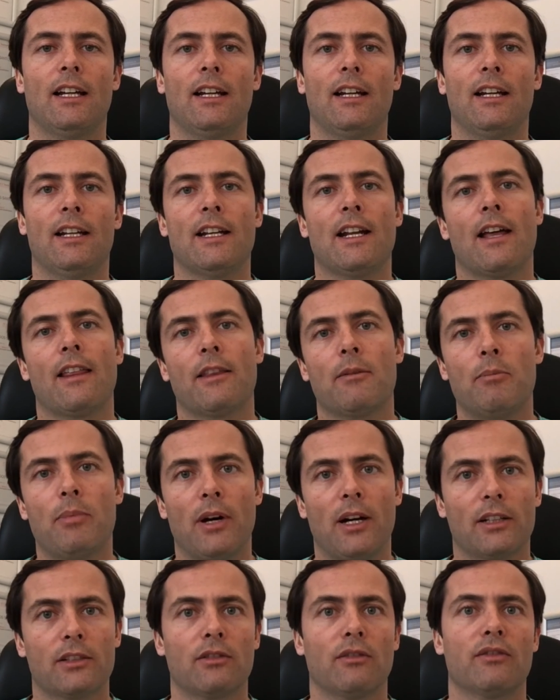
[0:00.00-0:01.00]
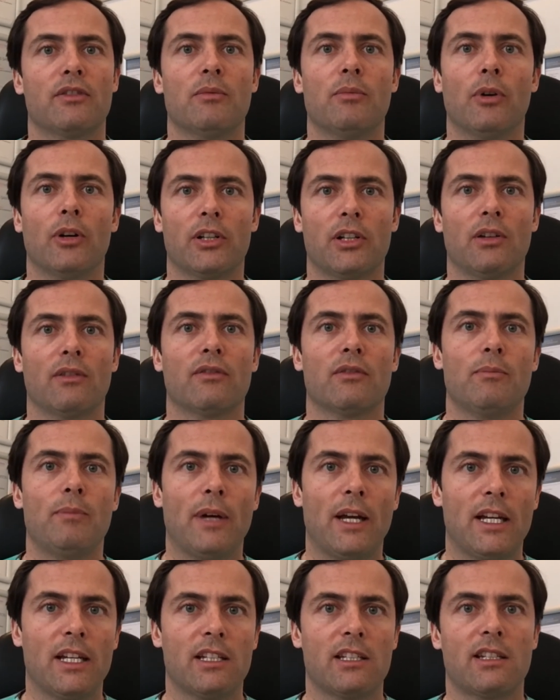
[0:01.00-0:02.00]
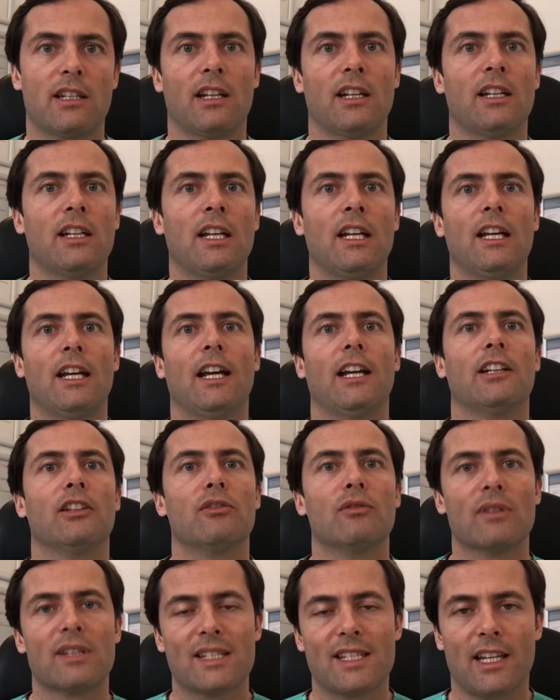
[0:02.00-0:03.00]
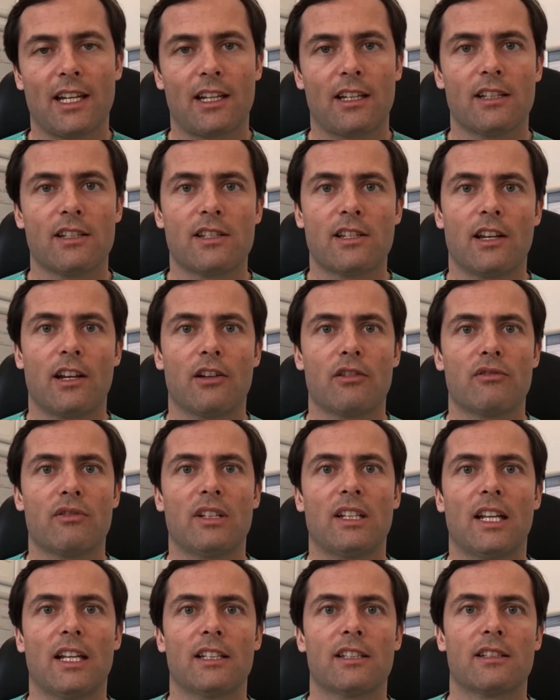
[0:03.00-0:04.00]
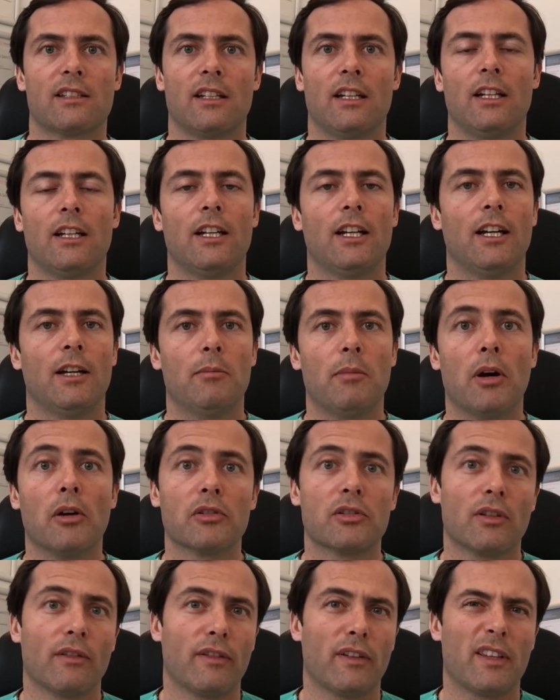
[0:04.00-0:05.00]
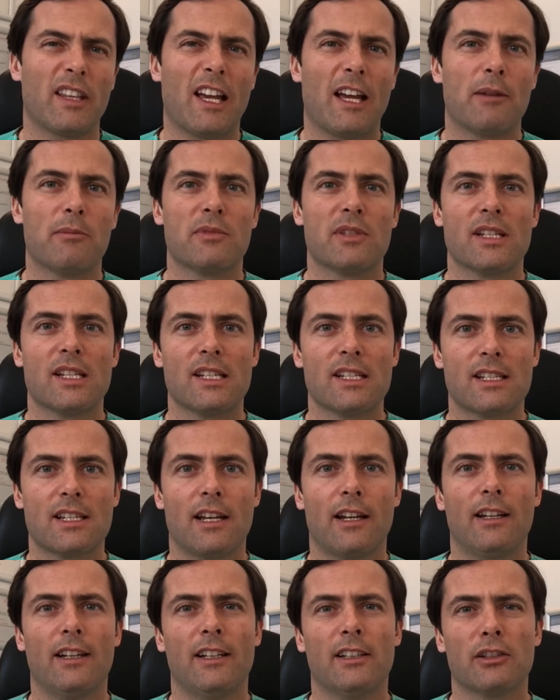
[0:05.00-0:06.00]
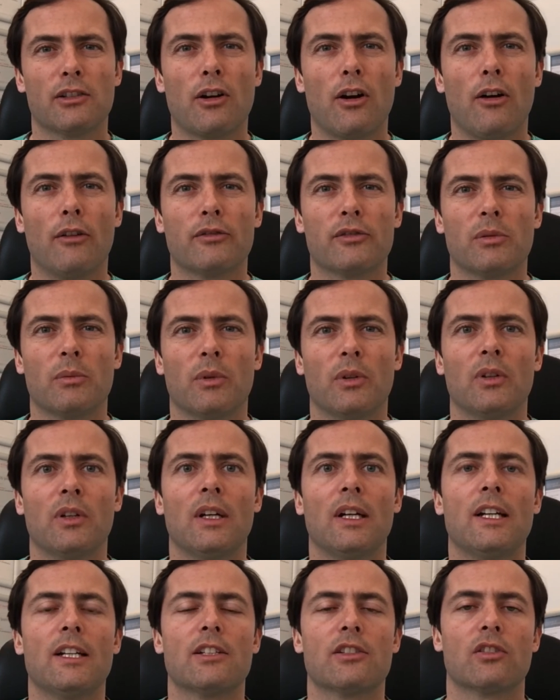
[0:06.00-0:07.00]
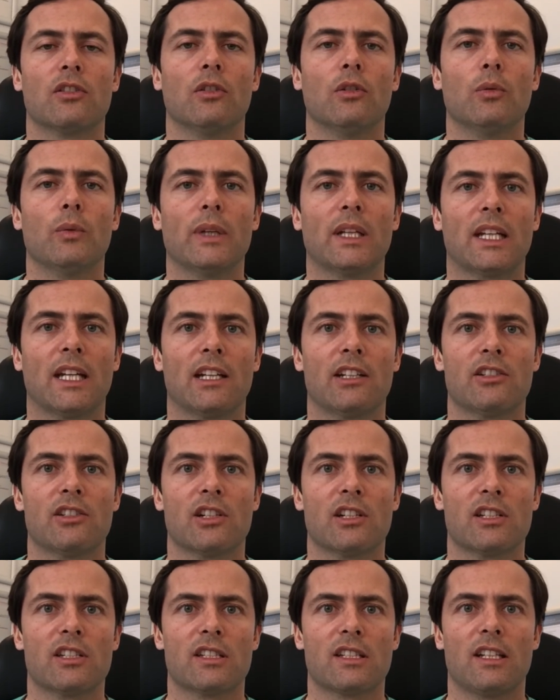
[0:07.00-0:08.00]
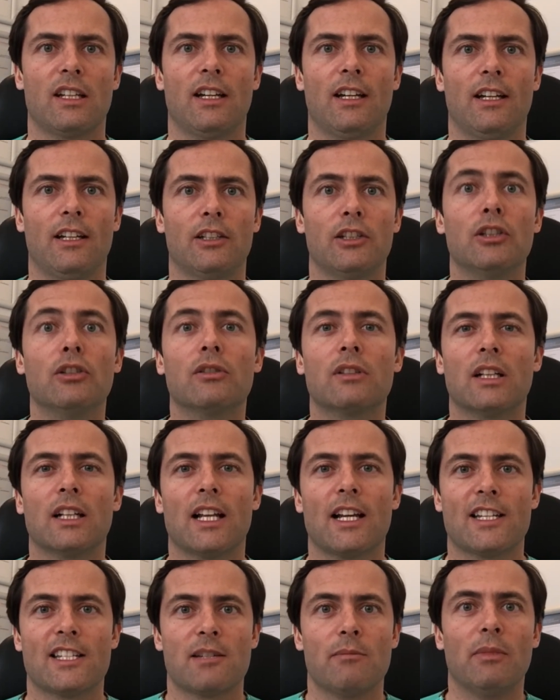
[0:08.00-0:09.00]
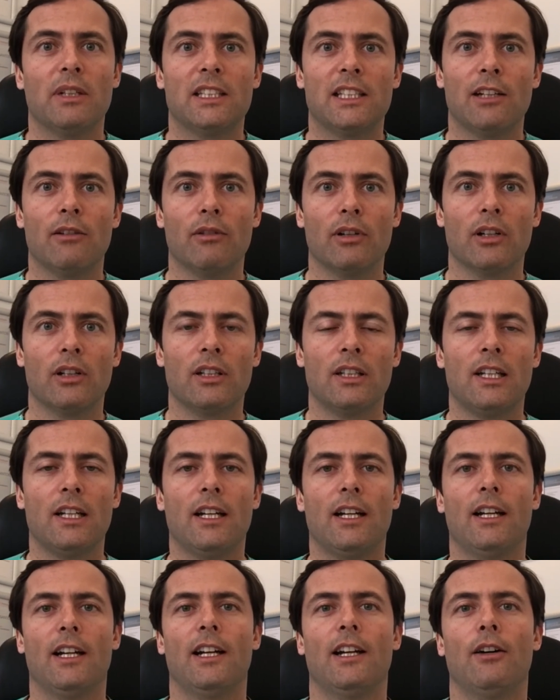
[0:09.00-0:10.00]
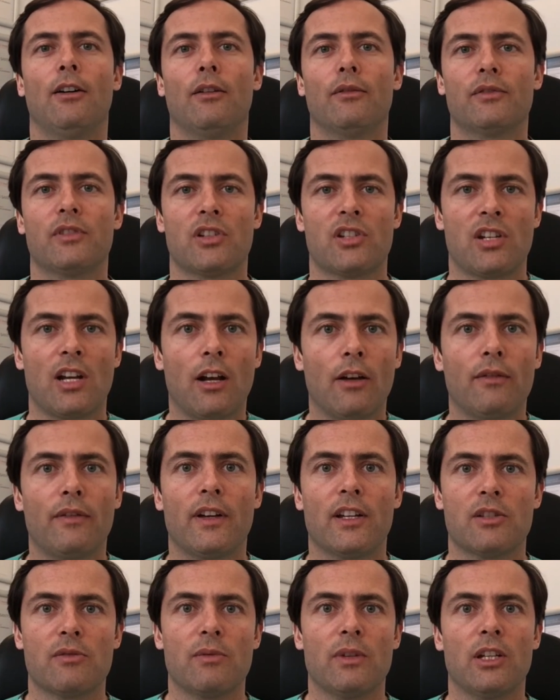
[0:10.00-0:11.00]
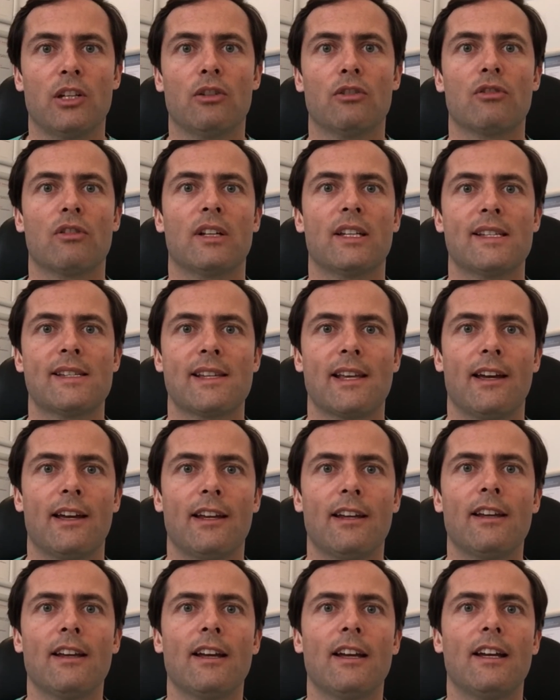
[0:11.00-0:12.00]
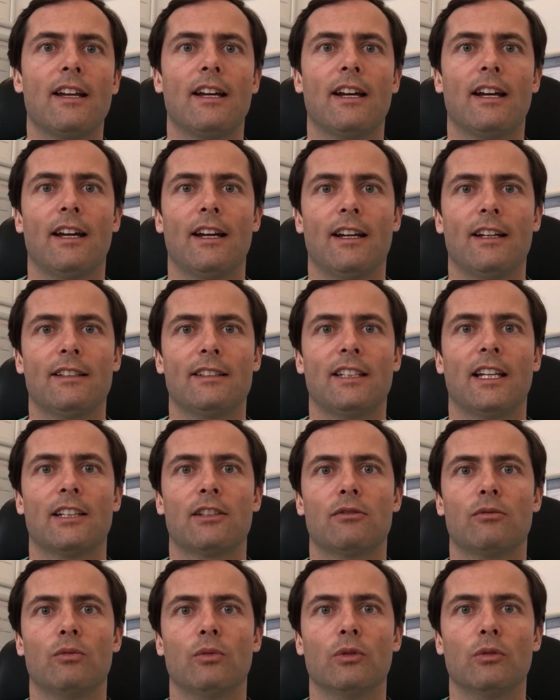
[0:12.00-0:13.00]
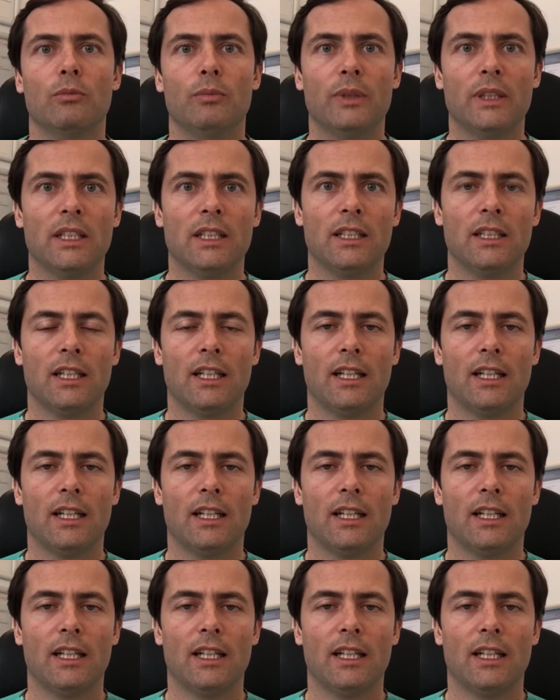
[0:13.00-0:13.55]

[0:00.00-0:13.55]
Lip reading: another part of the body of the patient and do a second surgery that most of the times is uncomfortable. So we can just utilize a material off the shelf, as we usually say, that will be